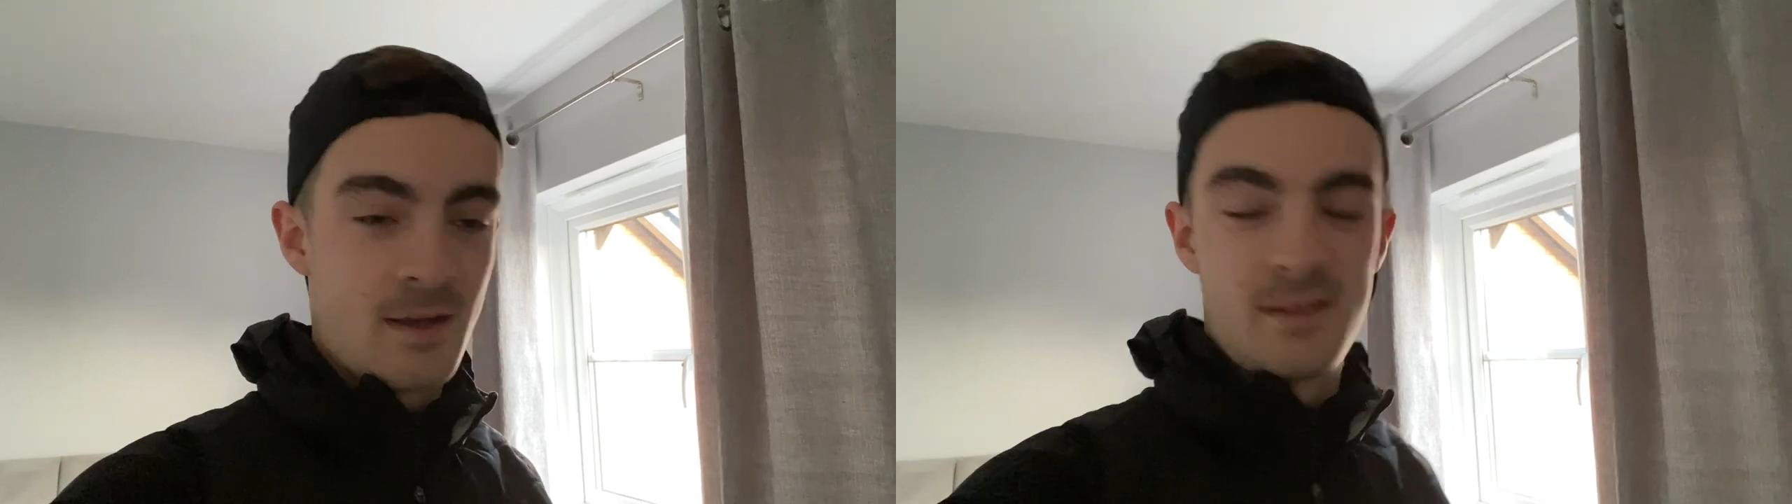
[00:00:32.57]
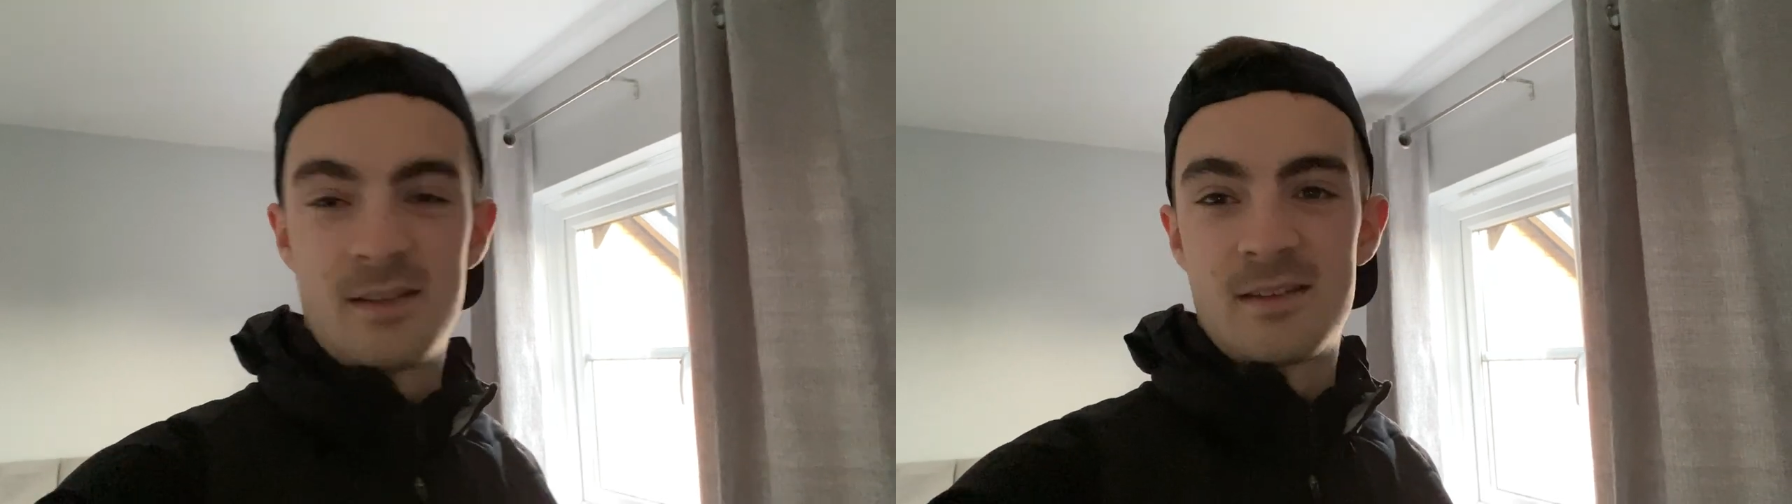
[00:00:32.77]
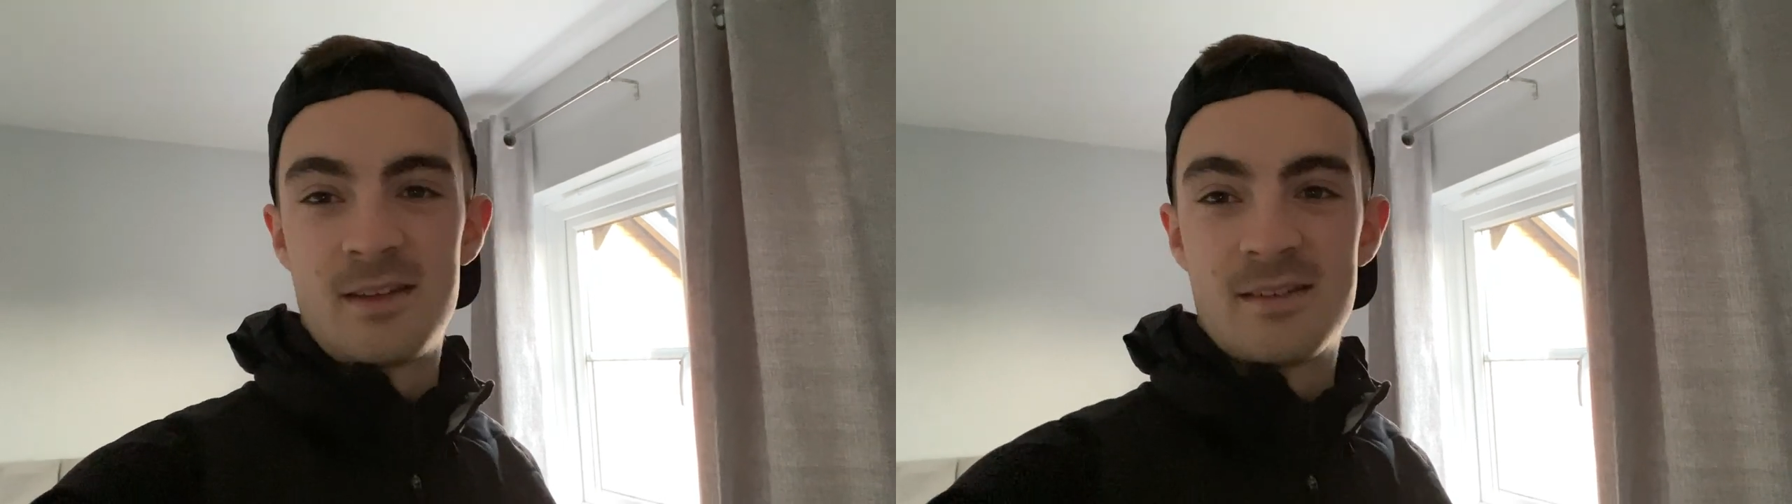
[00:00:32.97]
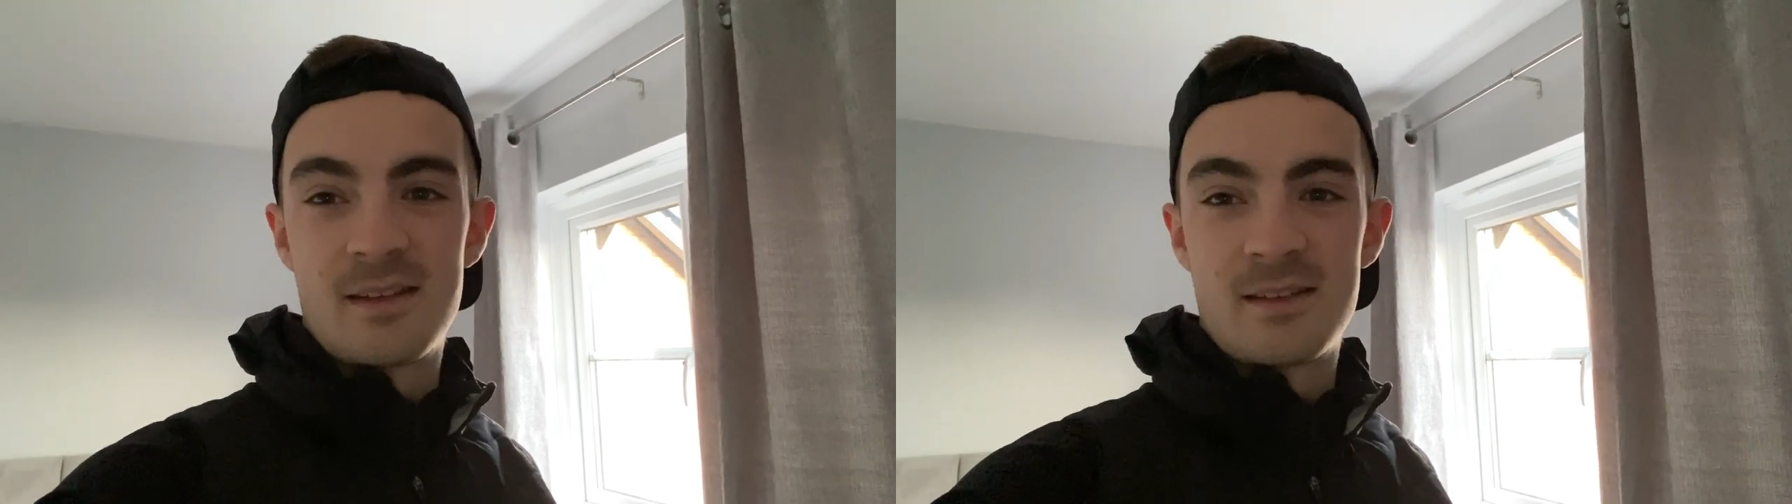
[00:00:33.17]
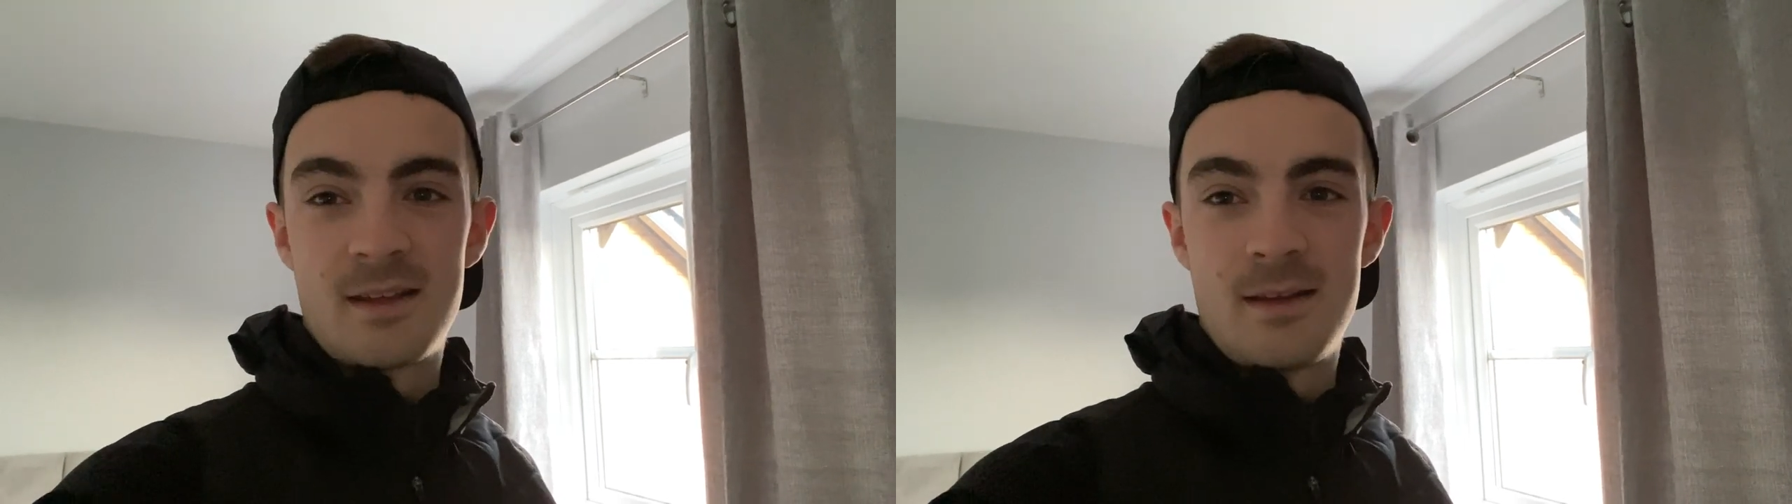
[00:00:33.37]

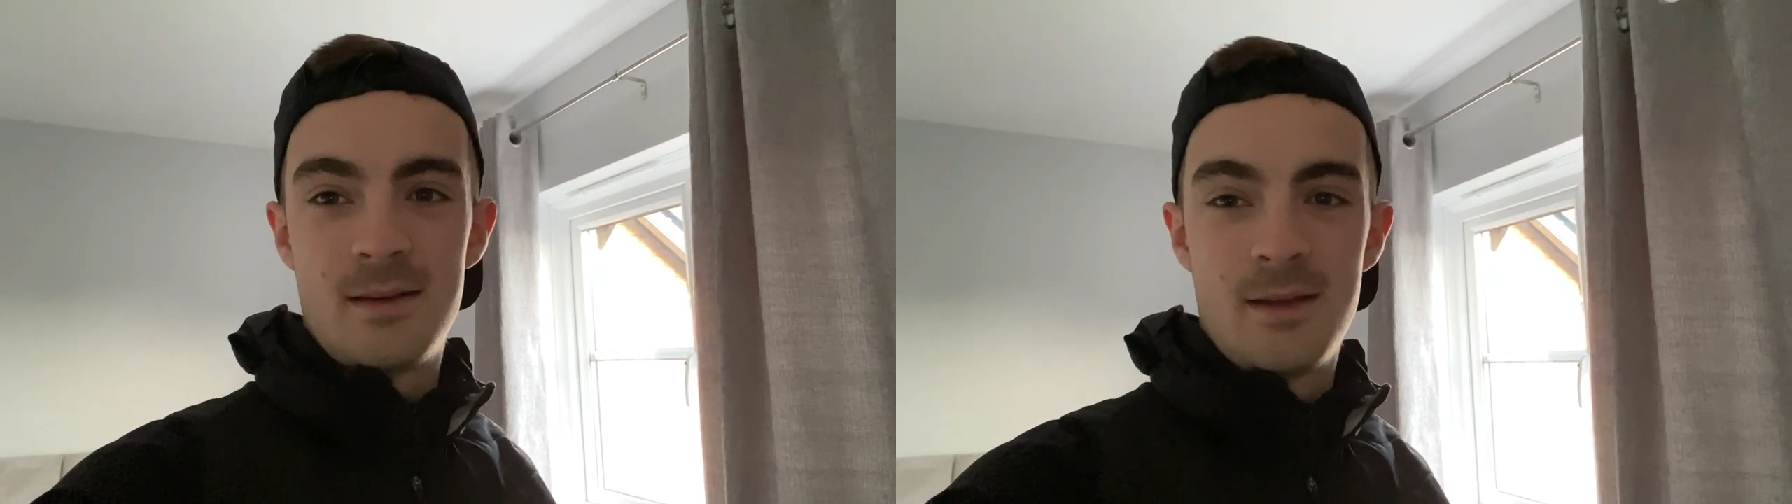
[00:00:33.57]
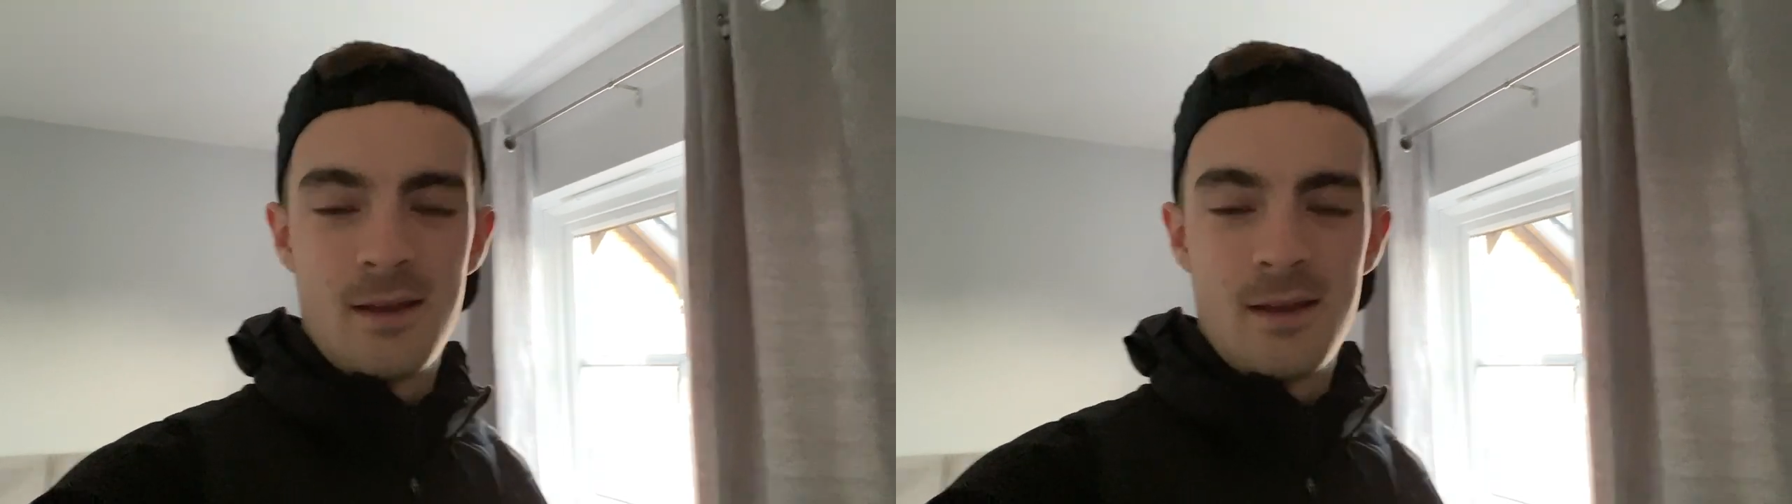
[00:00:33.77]
16:16.